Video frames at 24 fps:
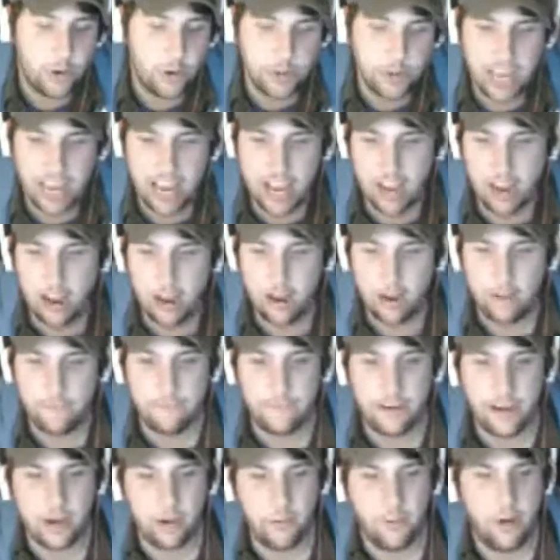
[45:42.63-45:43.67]
Oh yeah,
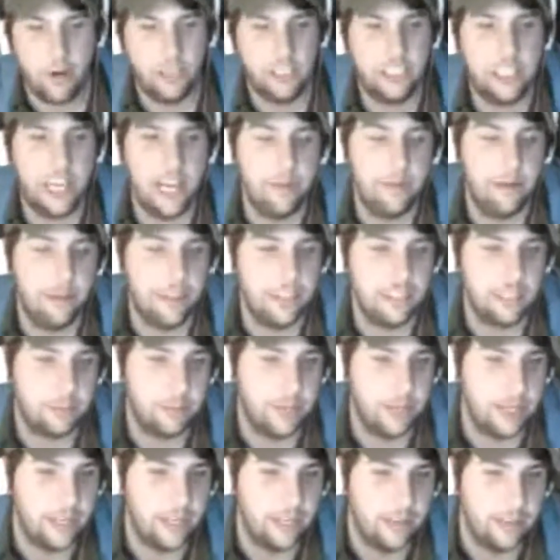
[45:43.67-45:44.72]
Firewatch came out
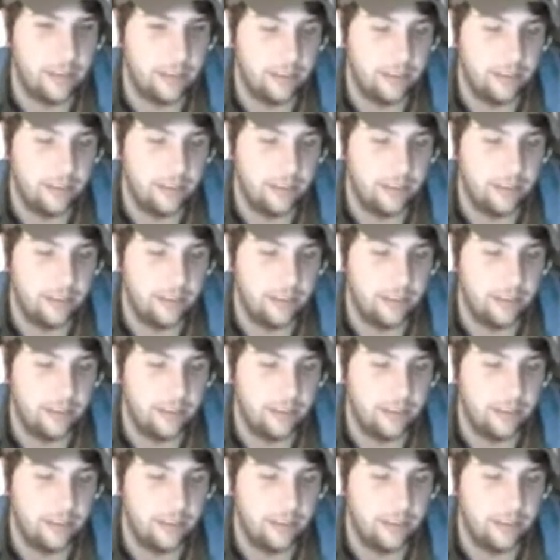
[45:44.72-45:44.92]
this week.